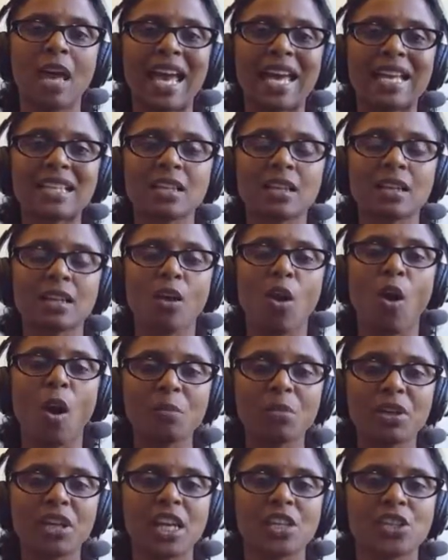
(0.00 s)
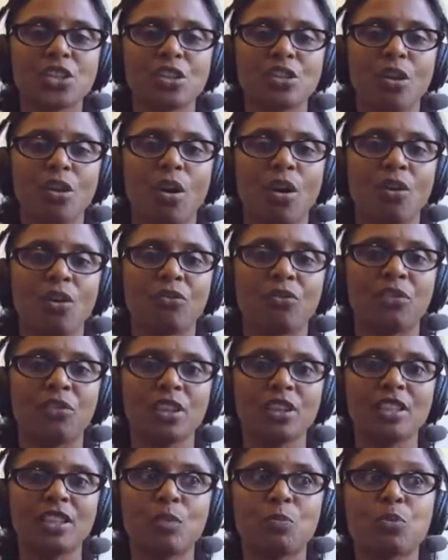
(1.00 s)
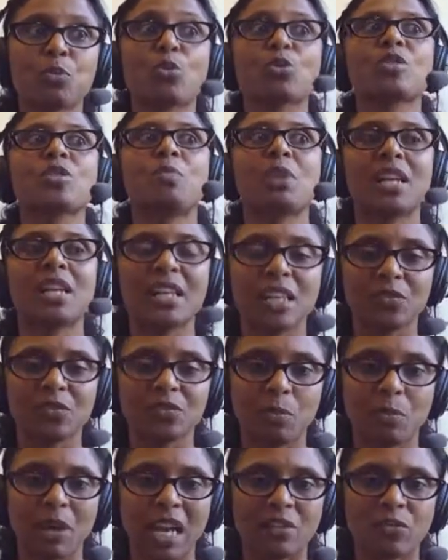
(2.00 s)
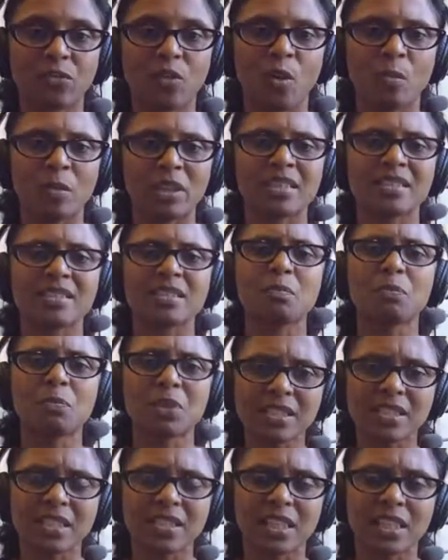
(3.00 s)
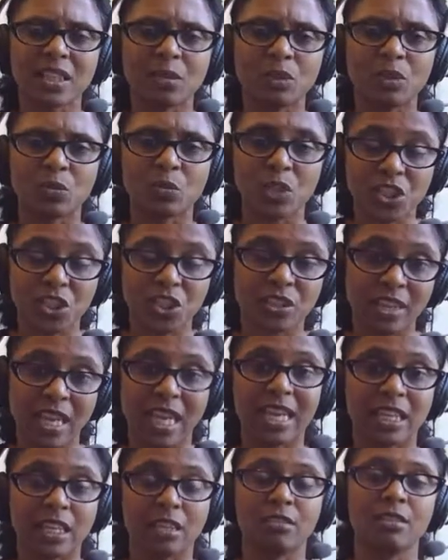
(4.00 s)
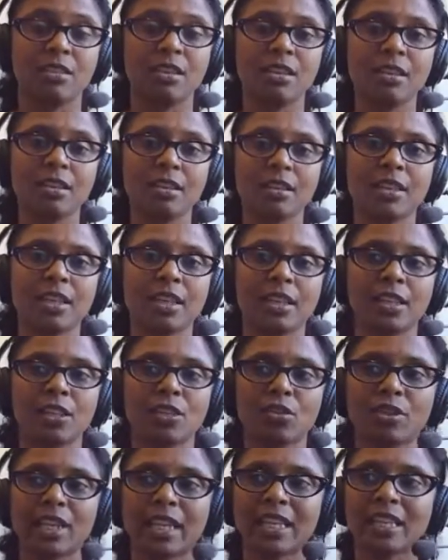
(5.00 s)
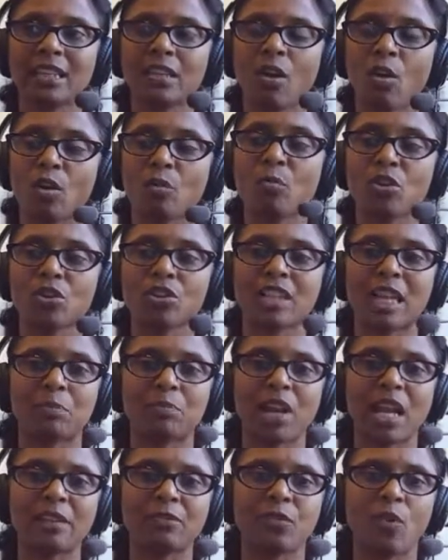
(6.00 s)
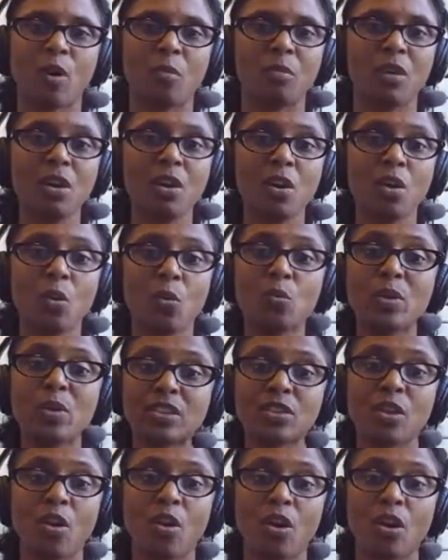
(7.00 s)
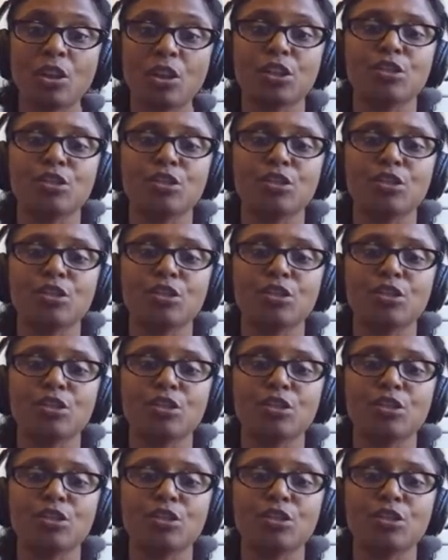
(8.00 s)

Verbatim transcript: as a combination of the approachability of the platform and the simplicity with which they can you know they can onboard to that platform we saw